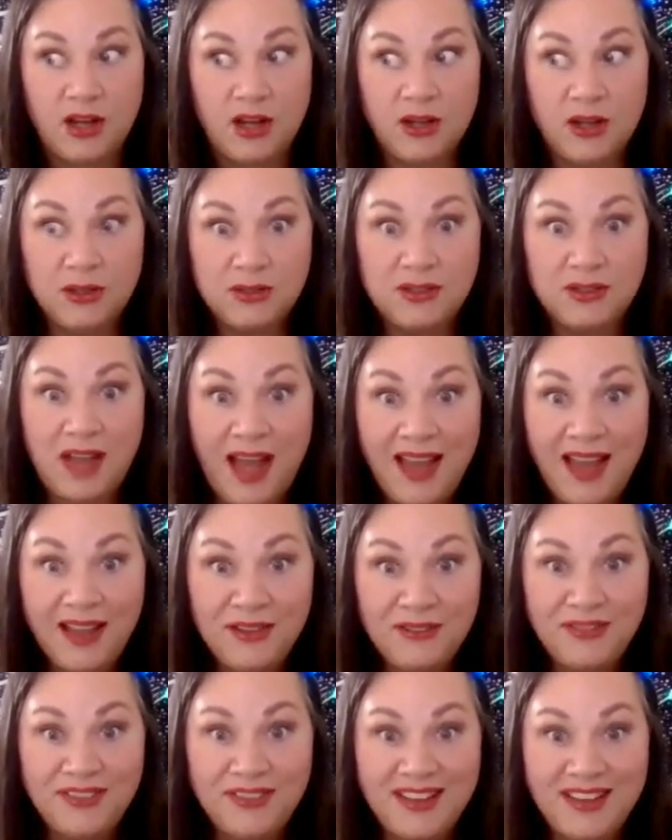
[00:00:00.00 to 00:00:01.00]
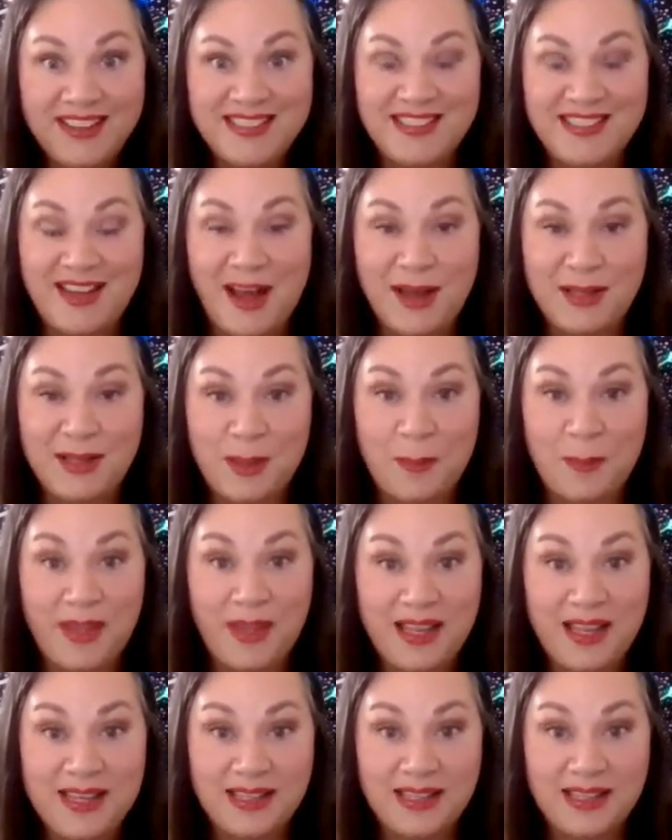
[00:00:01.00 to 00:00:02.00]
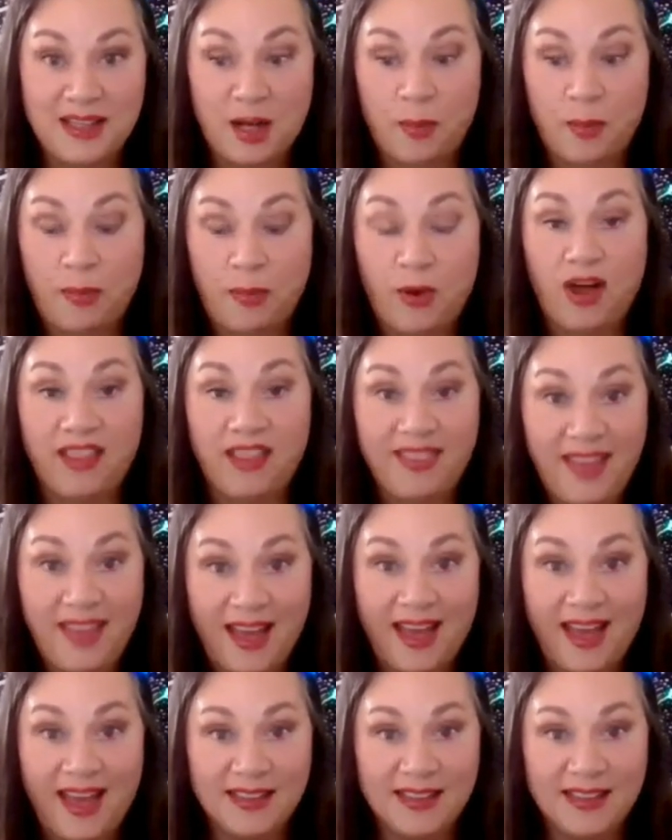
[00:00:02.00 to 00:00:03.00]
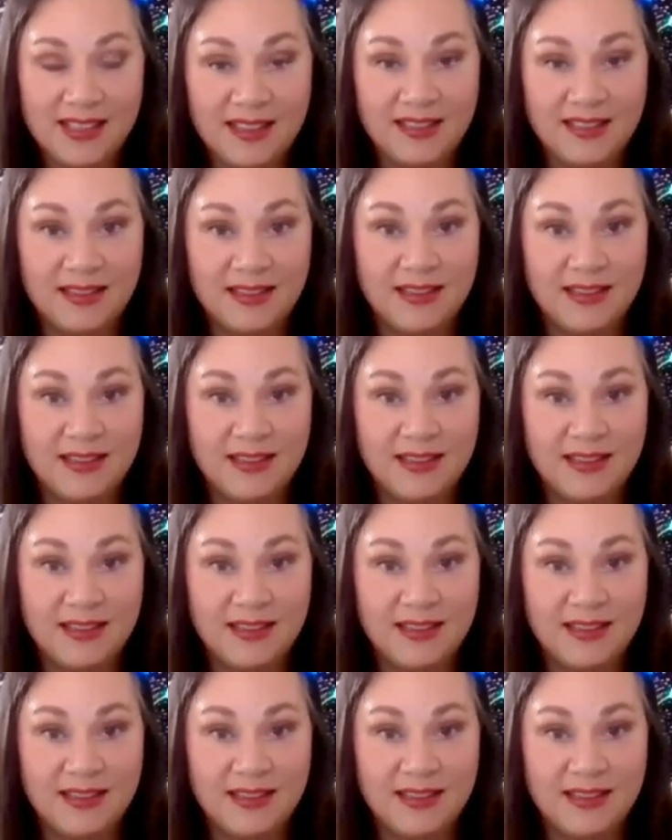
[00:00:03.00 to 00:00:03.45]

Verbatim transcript: Your life is not dependent upon that.